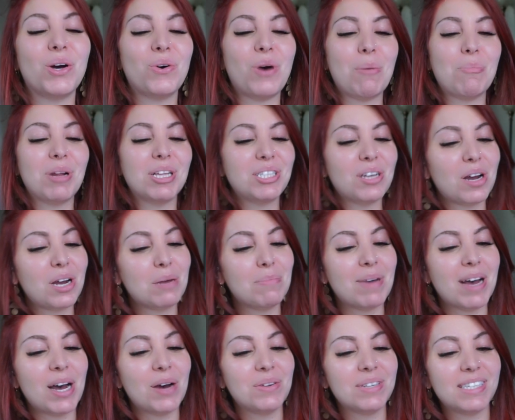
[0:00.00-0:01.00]
I'm going to talk
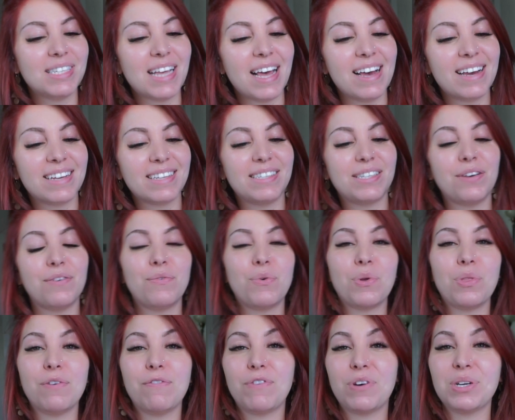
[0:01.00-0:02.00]
about sex for
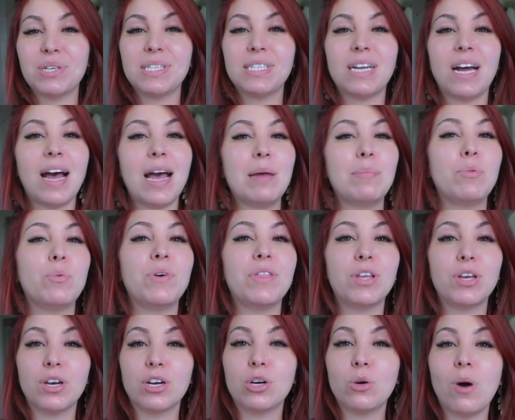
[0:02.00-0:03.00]
the first time with
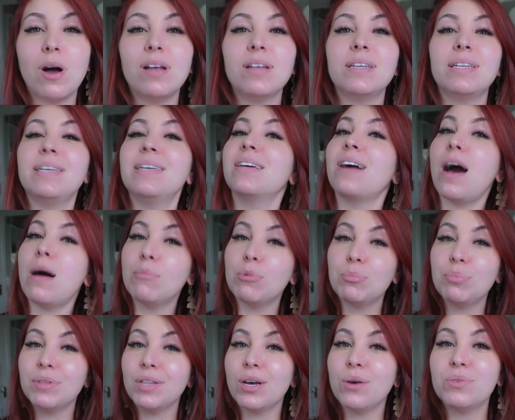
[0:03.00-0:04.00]
good quality. Comment
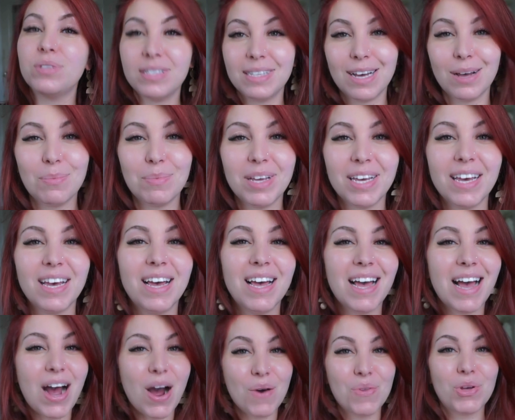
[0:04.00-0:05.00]
below to tell me
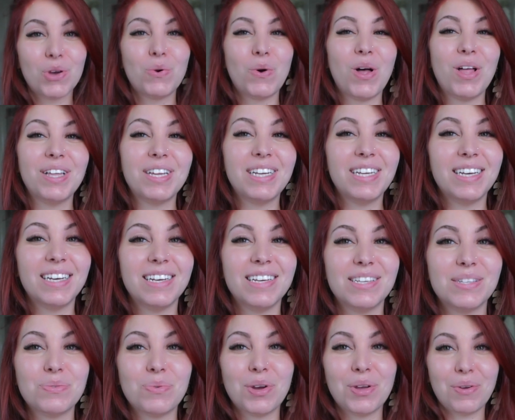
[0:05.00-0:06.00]
how the quality
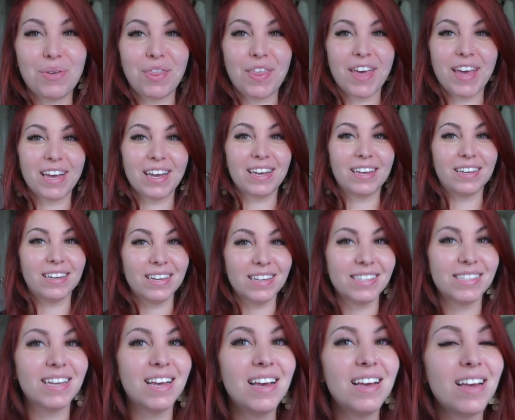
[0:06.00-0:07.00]
is, what you think,
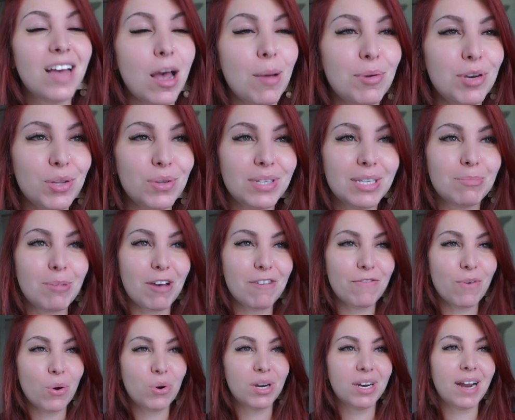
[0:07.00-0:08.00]
because I've been using my
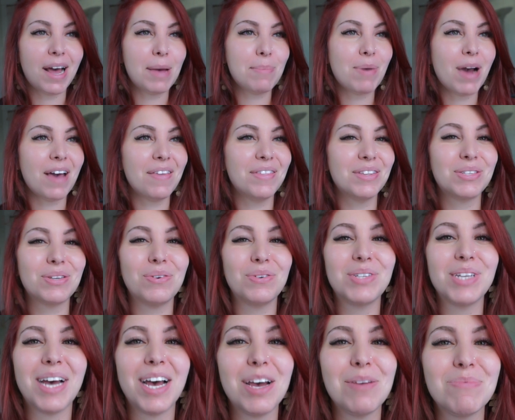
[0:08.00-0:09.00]
phone and iPad this whole
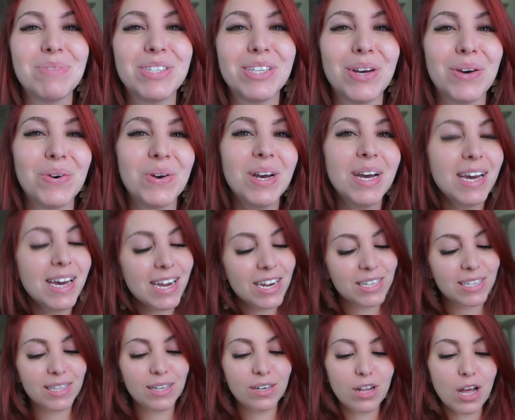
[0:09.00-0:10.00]
time. So here's
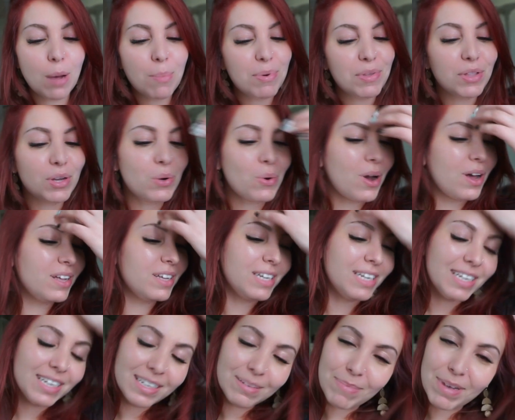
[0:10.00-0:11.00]
a little up in the
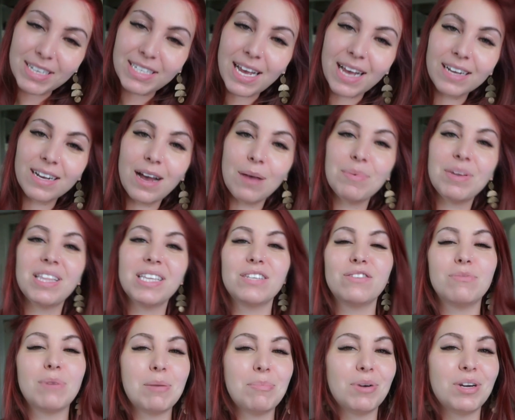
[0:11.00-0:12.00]
quality. My dad got me this
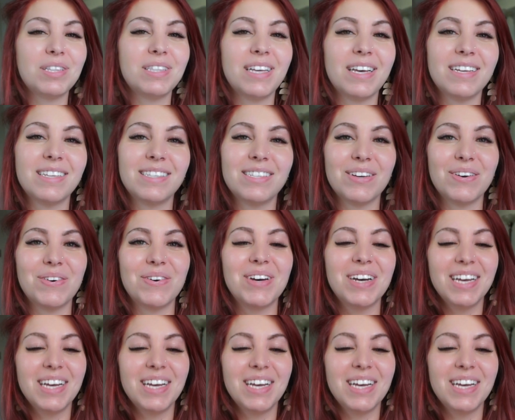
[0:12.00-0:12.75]
for my birthday, so